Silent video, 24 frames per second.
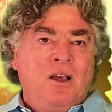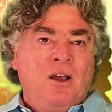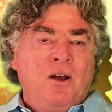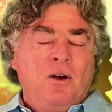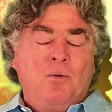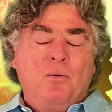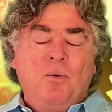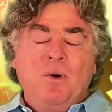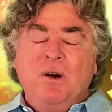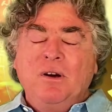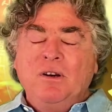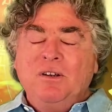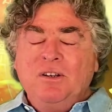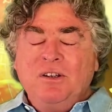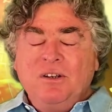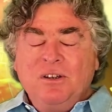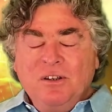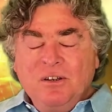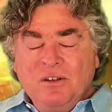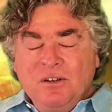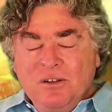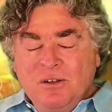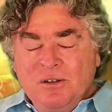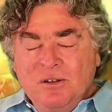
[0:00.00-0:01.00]
We're
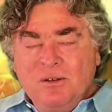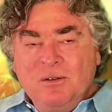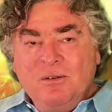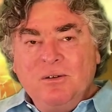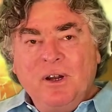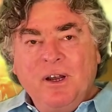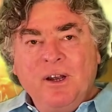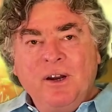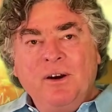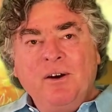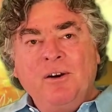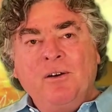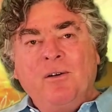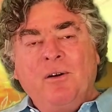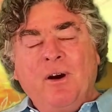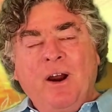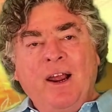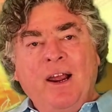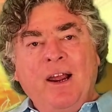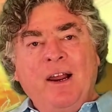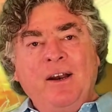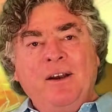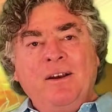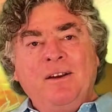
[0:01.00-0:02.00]
too
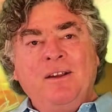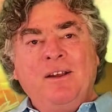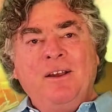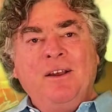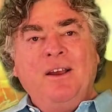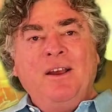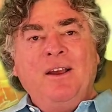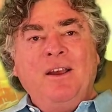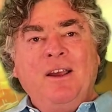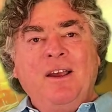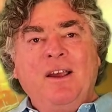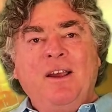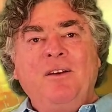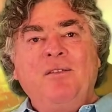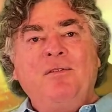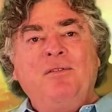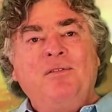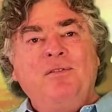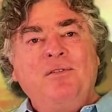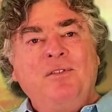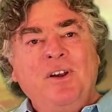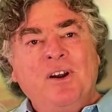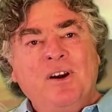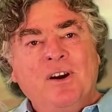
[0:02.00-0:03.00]
ingrained in
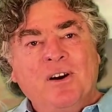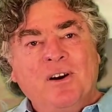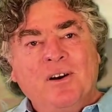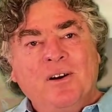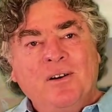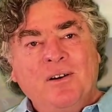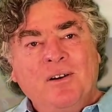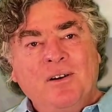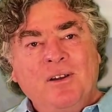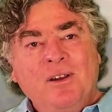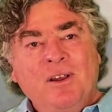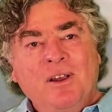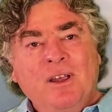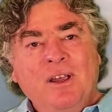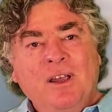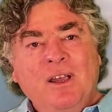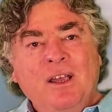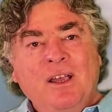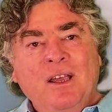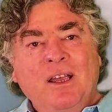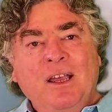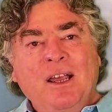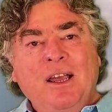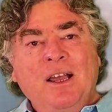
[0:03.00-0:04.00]
fear,
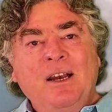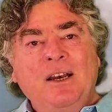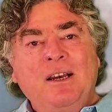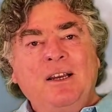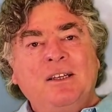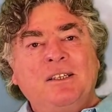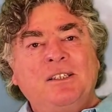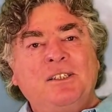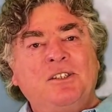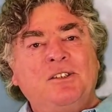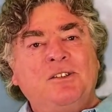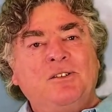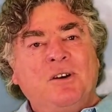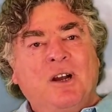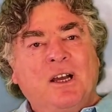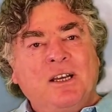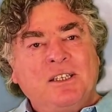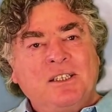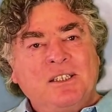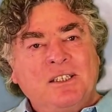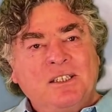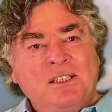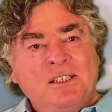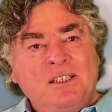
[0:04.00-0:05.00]
in
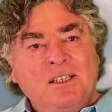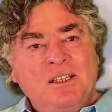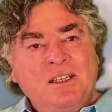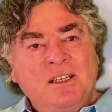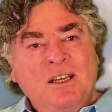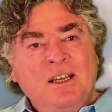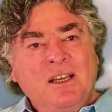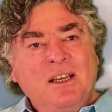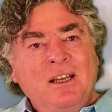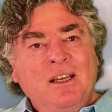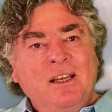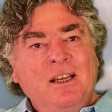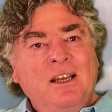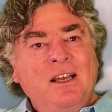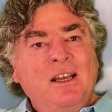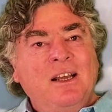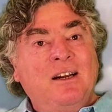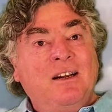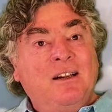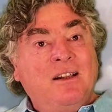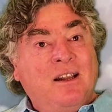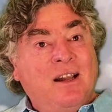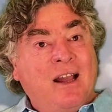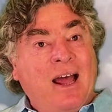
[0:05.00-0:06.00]
distrust, in
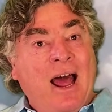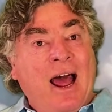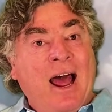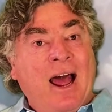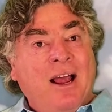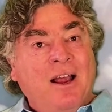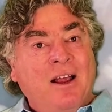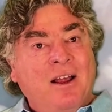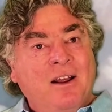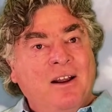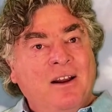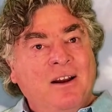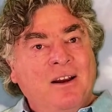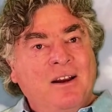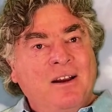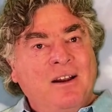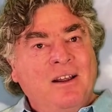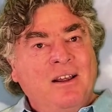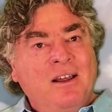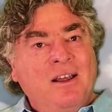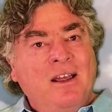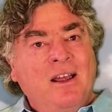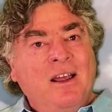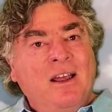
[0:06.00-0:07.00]
lack.
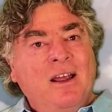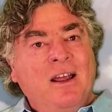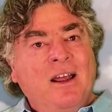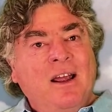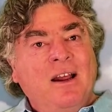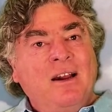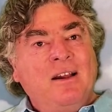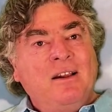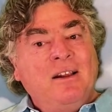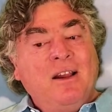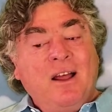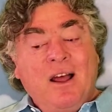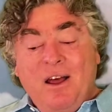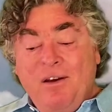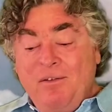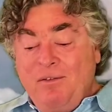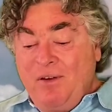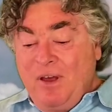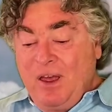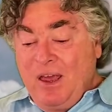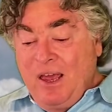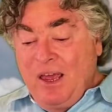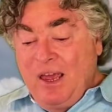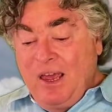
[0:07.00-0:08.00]
And love
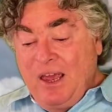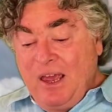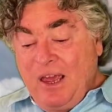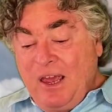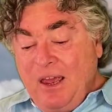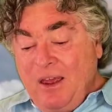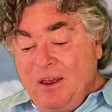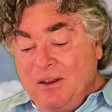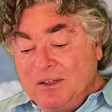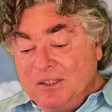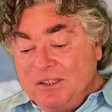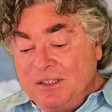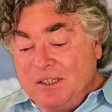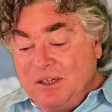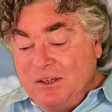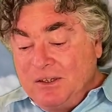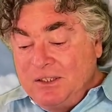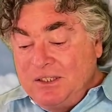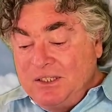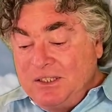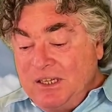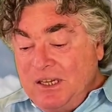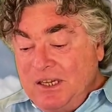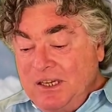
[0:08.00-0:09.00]
heals
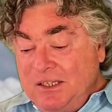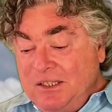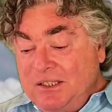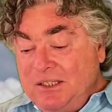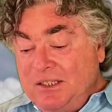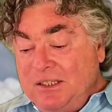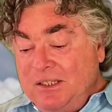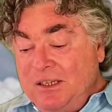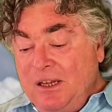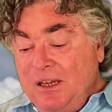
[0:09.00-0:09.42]
those things.